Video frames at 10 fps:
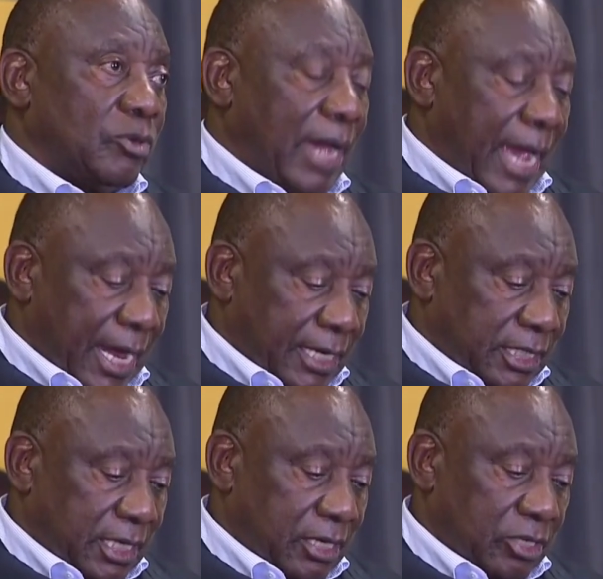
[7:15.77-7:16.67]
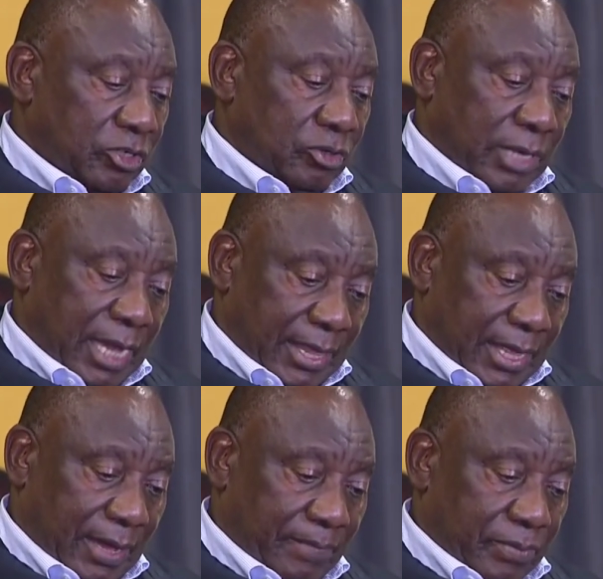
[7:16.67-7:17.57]
and to act
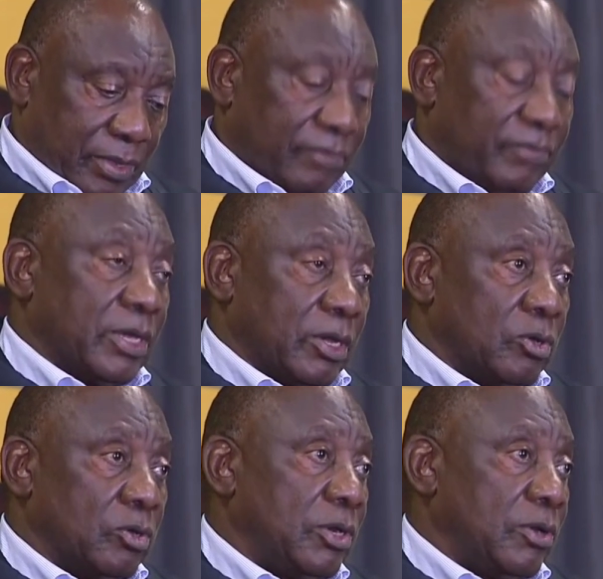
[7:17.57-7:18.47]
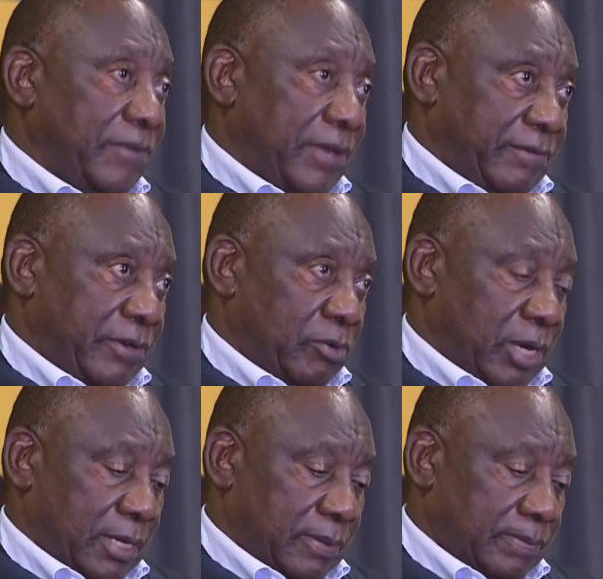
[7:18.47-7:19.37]
together for the good of
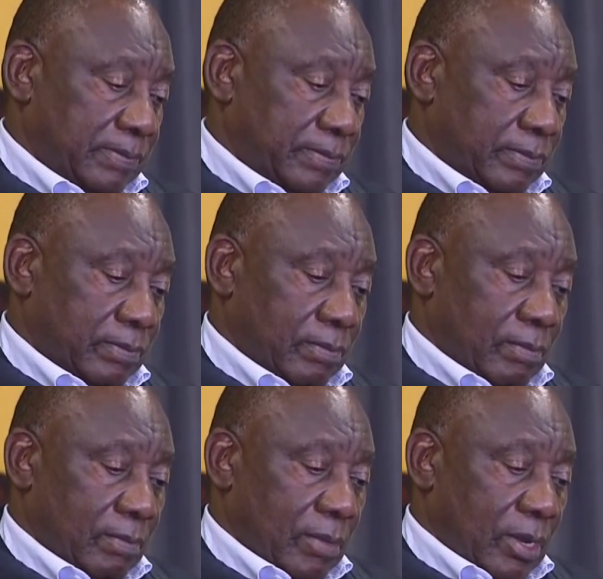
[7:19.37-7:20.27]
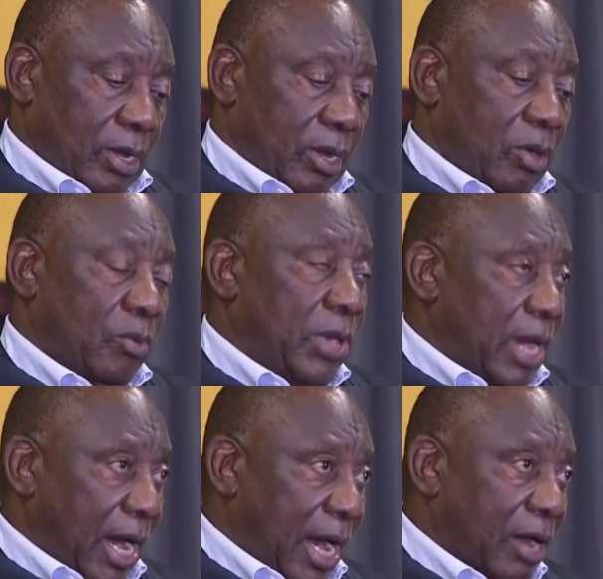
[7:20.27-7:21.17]
everyone.
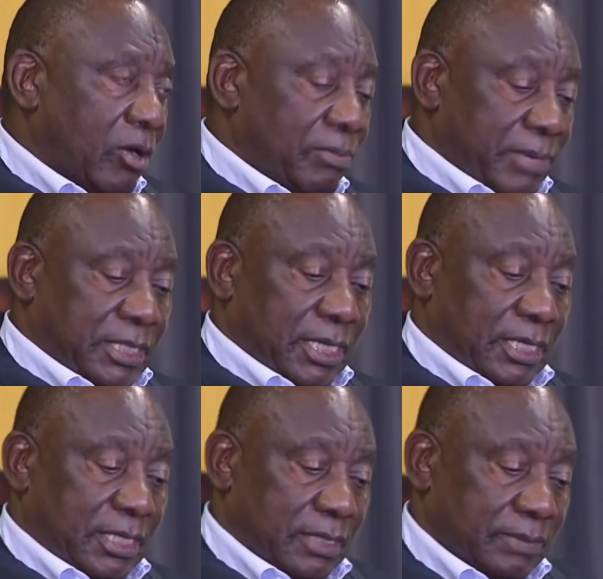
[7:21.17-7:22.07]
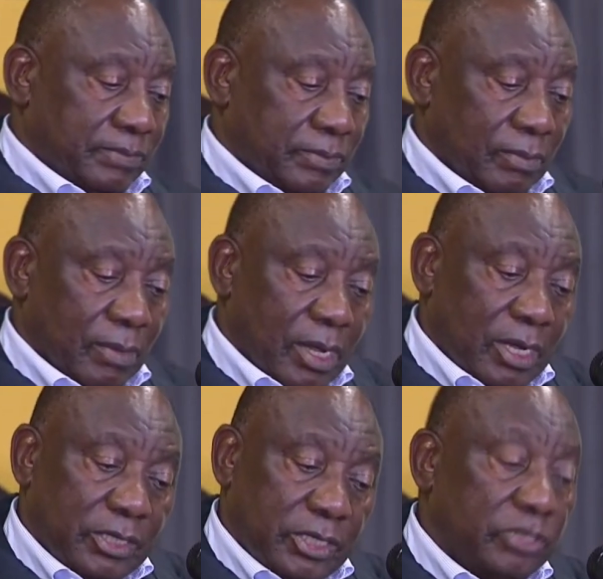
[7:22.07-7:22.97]
We are committed
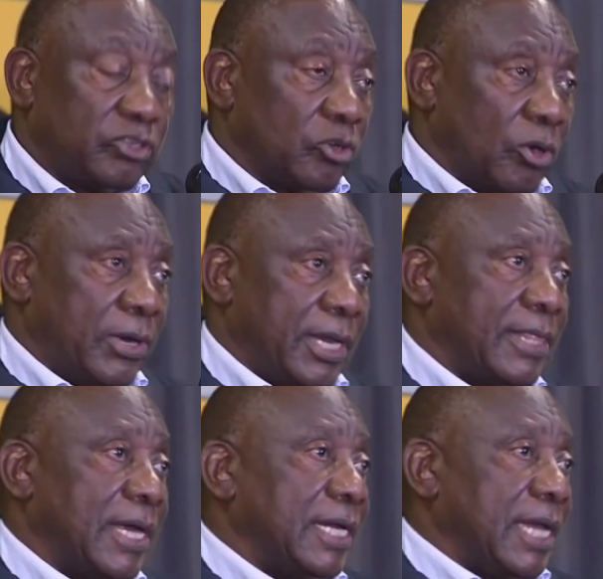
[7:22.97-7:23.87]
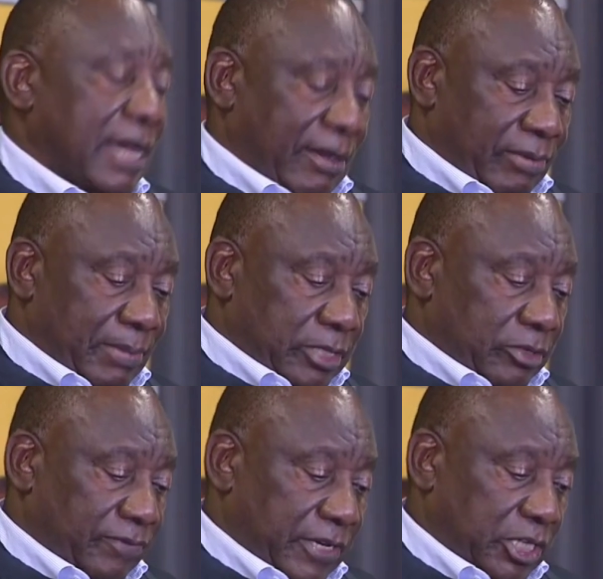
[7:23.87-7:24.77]
to ensuring that a
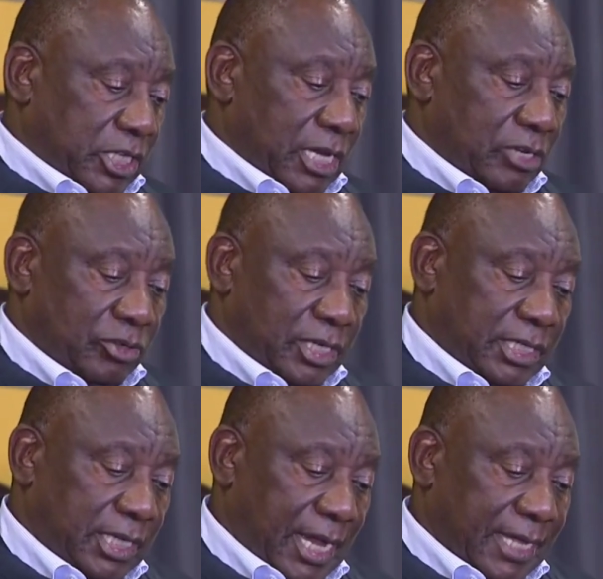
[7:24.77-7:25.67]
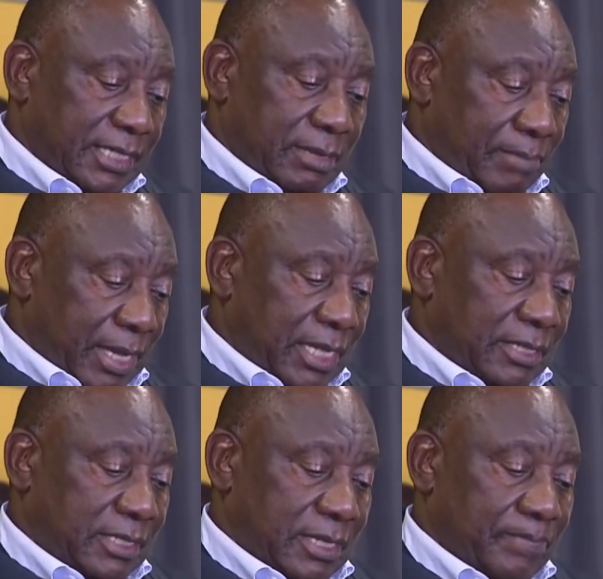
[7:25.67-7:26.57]
government of national unity has the
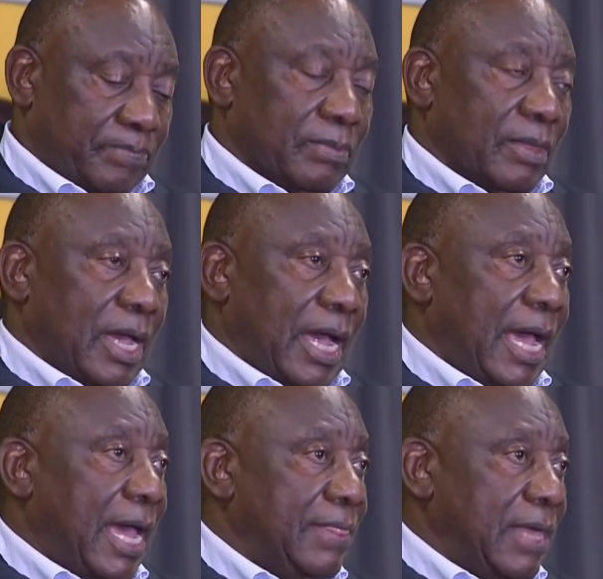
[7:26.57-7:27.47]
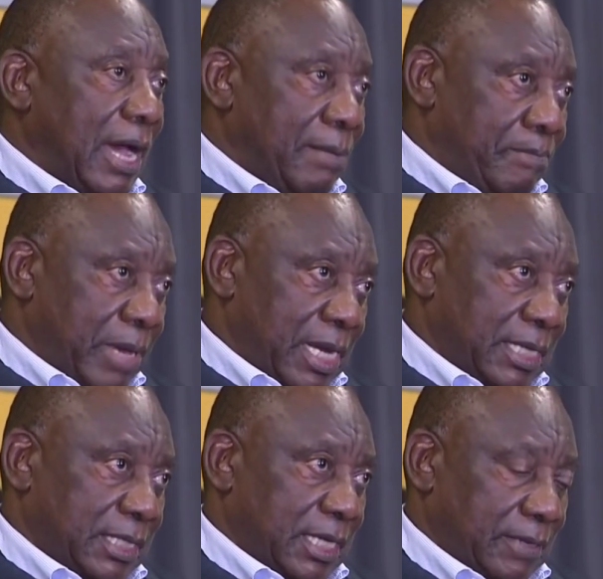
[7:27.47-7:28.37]
means and the
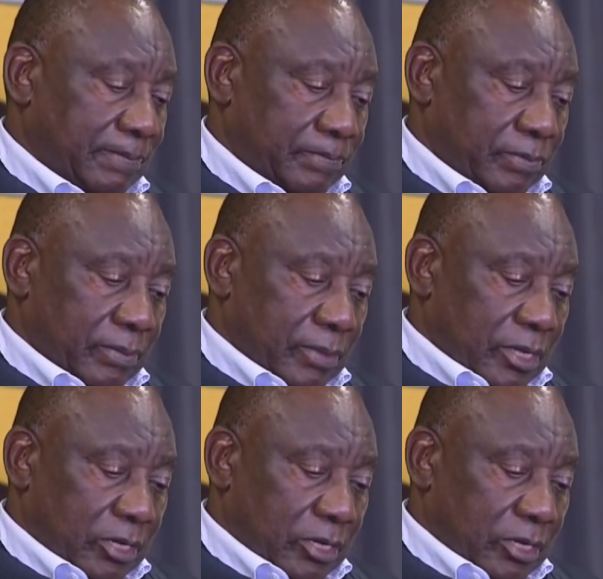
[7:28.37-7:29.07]
ability